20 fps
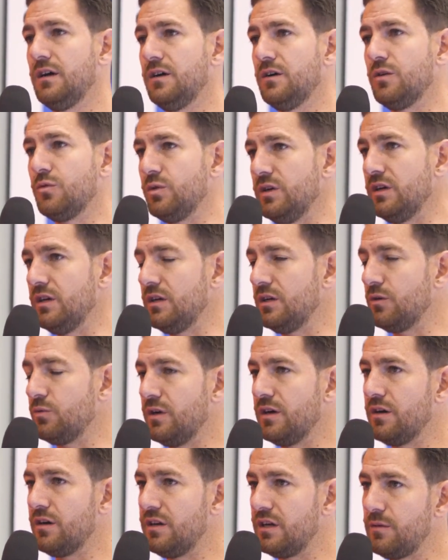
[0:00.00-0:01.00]

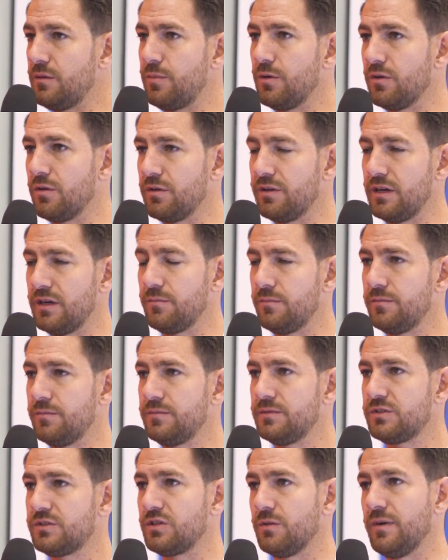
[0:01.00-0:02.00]
We enable them
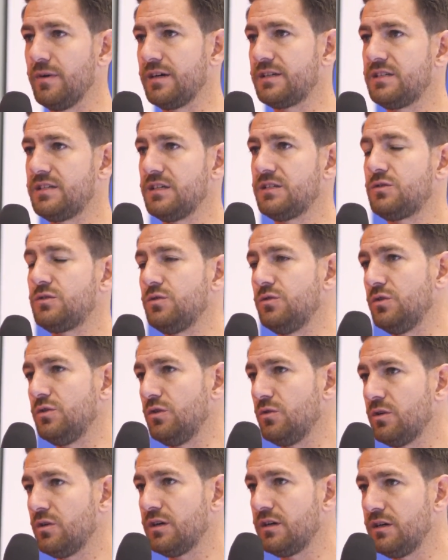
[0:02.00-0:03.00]
some access to the
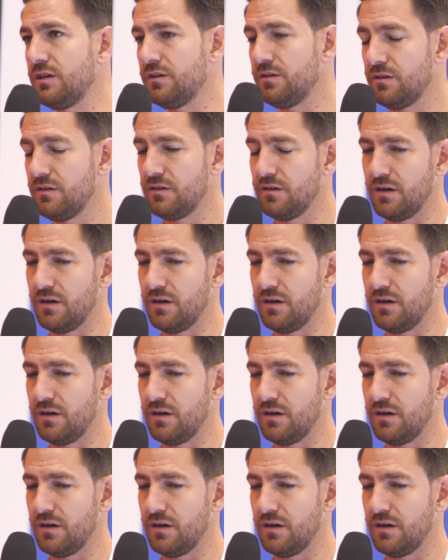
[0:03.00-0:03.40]
UI,